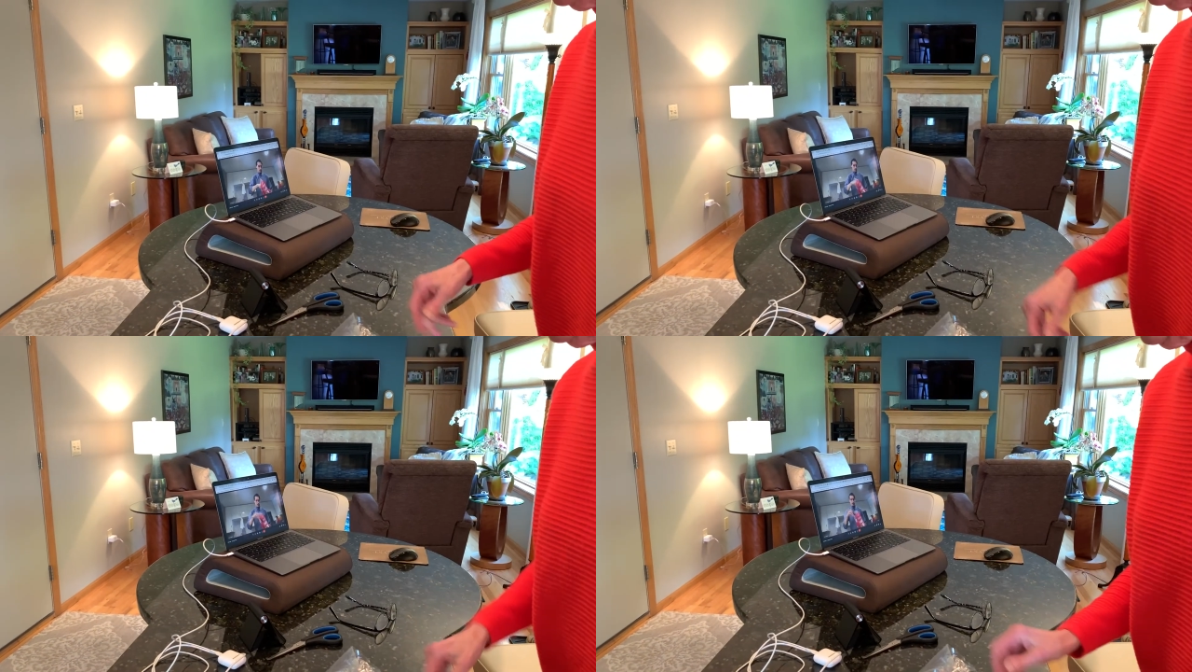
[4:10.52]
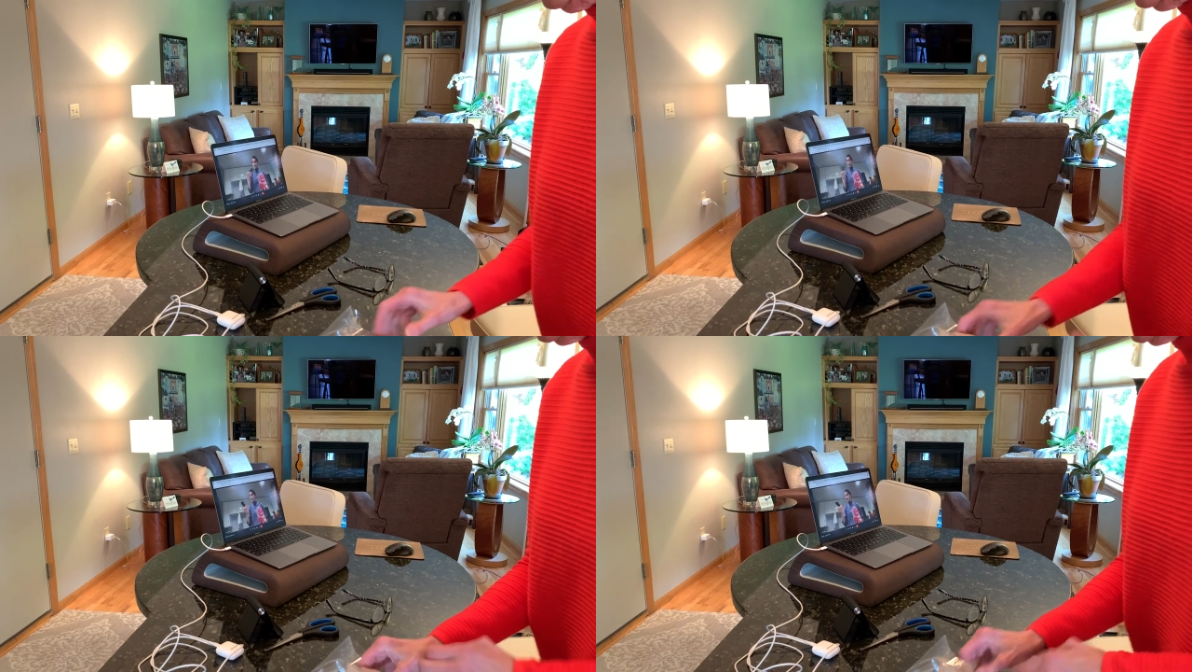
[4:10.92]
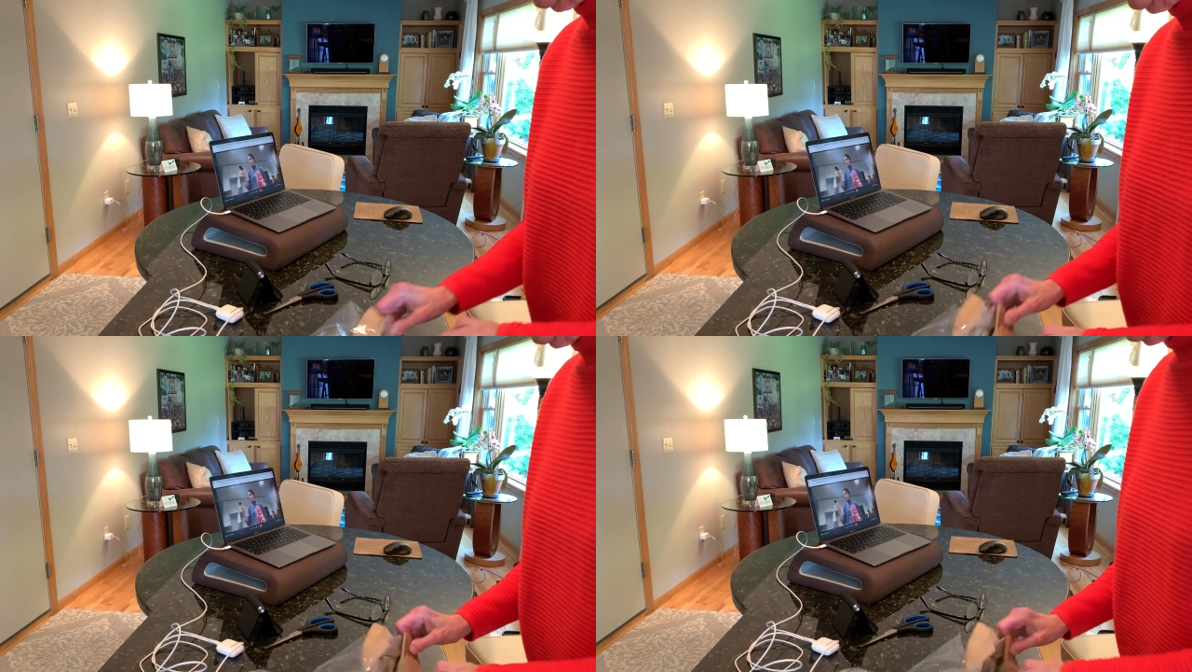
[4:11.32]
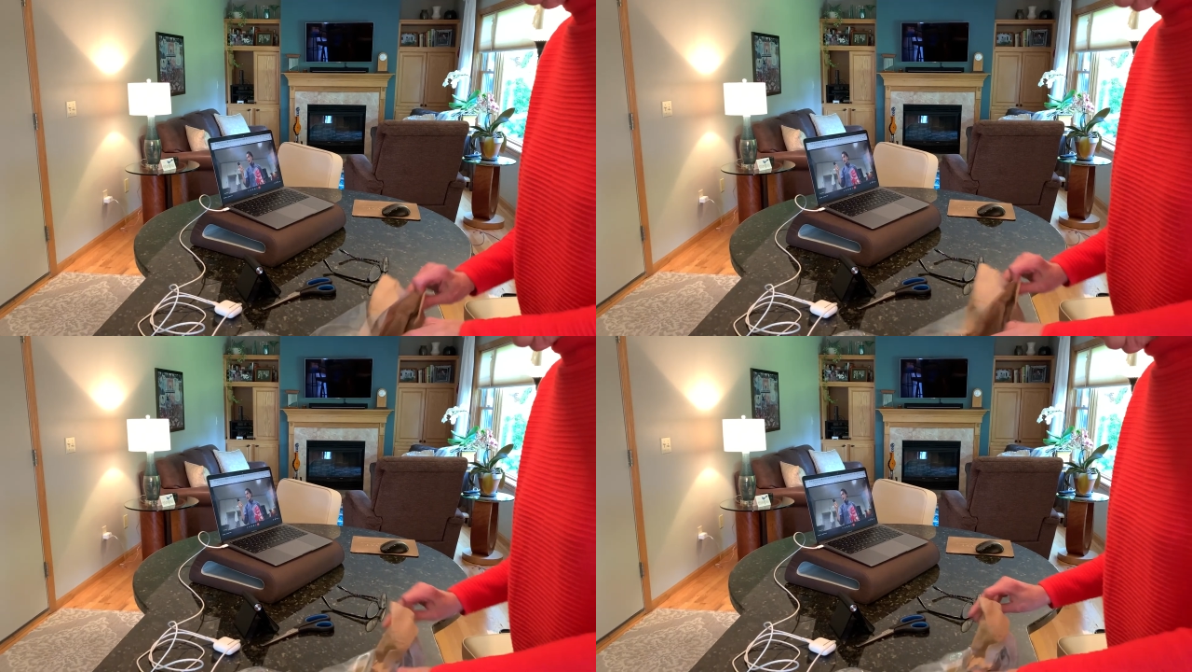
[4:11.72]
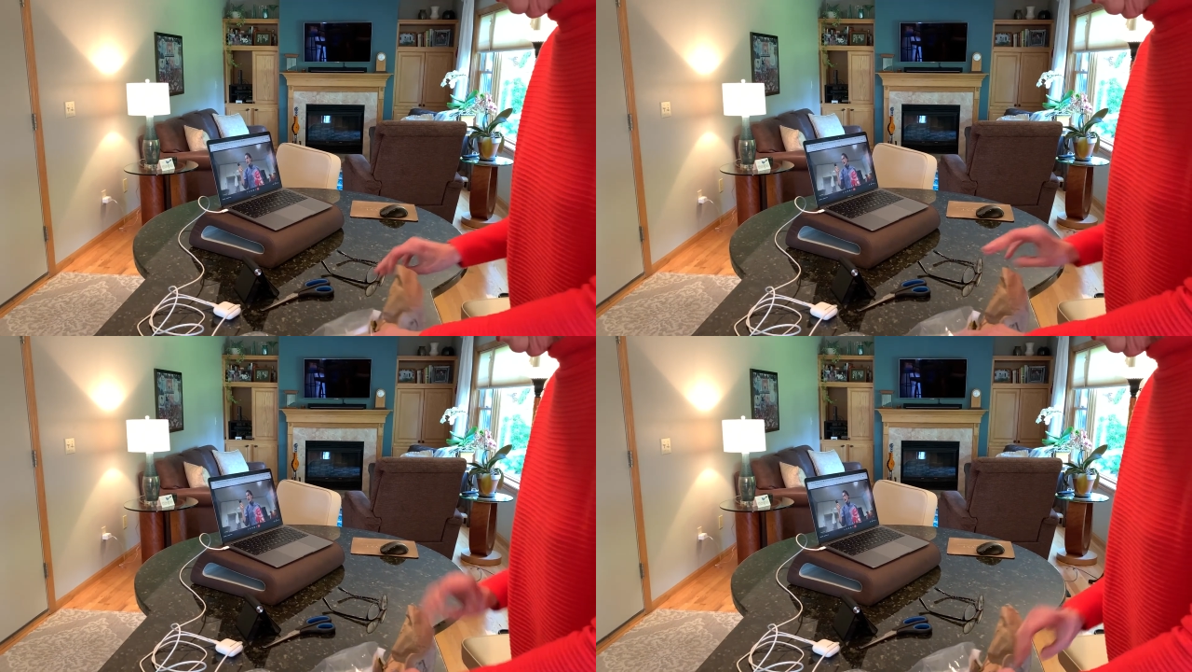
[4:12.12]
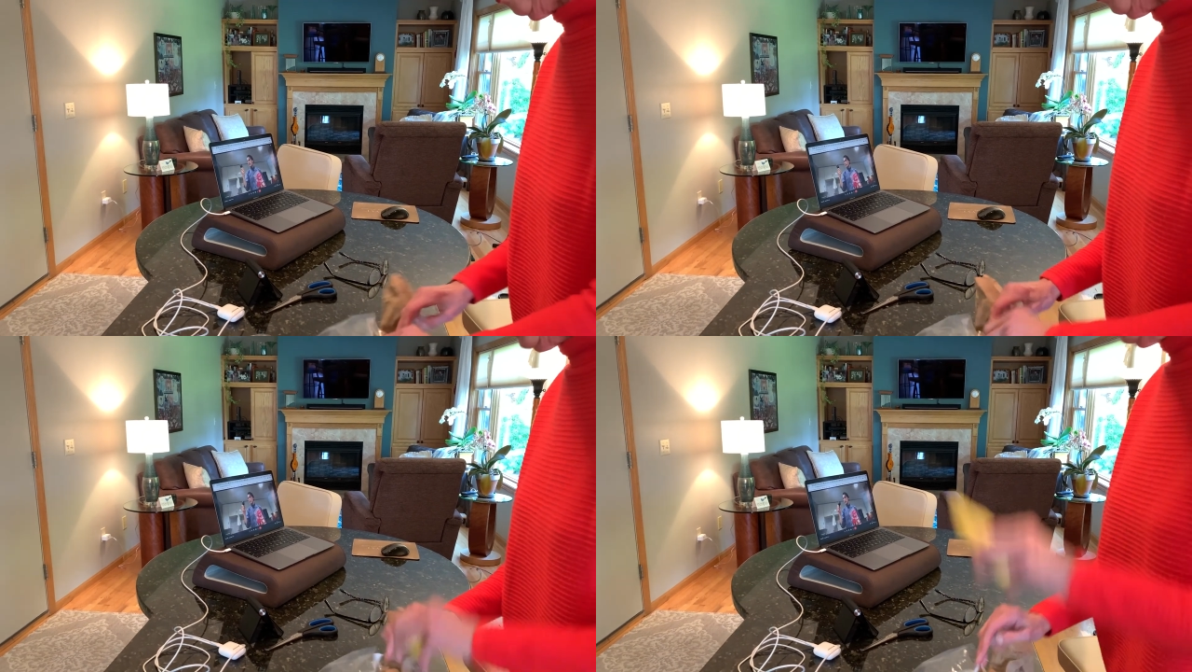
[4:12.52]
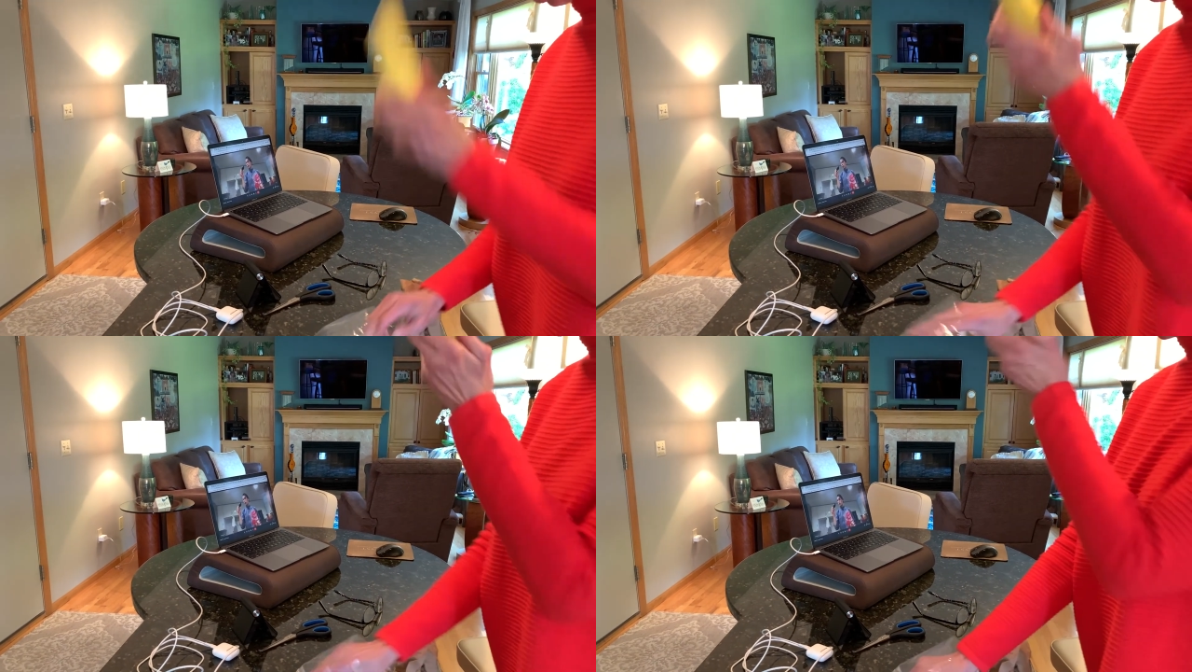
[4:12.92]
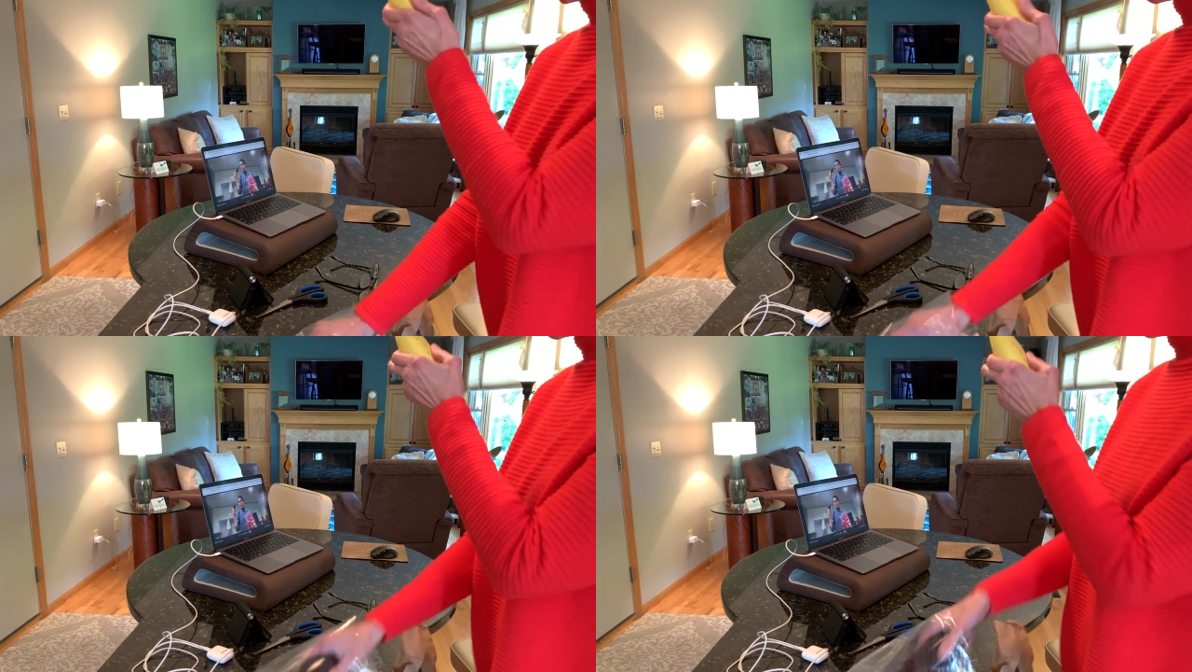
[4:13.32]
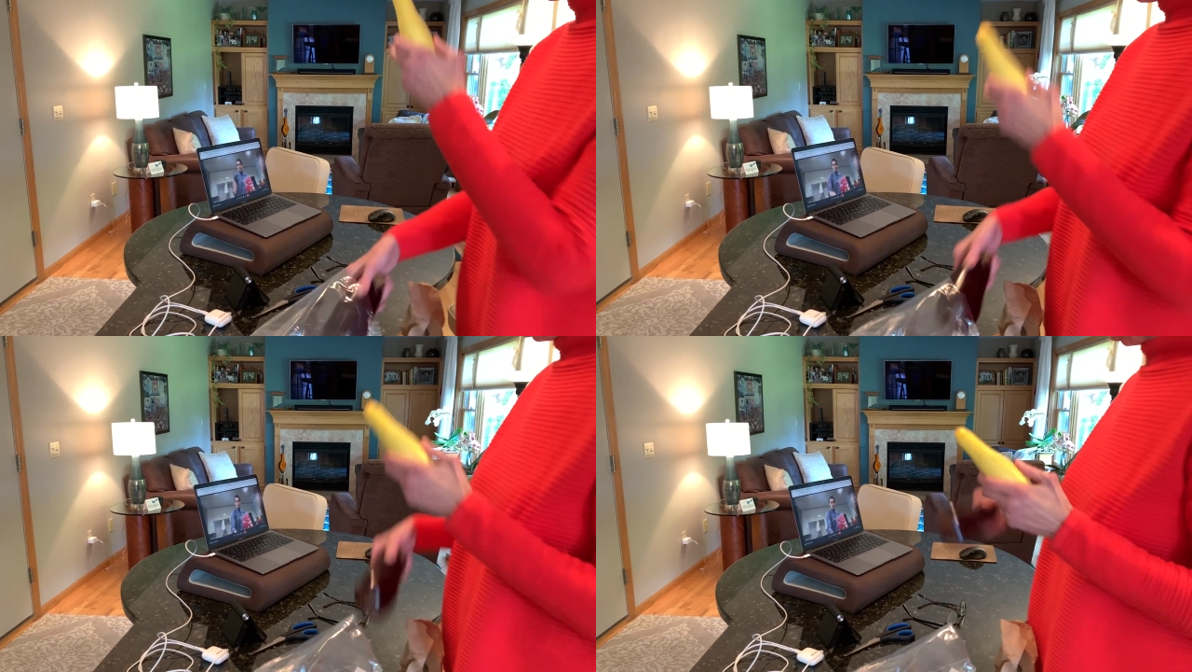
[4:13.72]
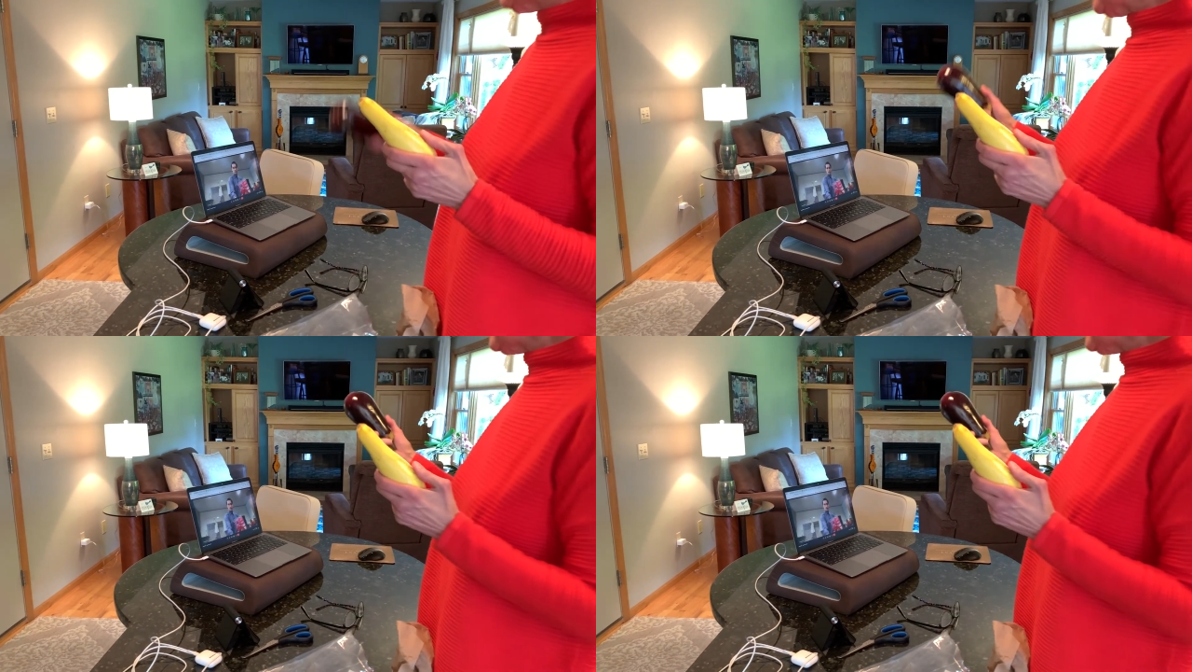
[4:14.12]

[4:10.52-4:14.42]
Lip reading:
Nobody's mouth can be seen.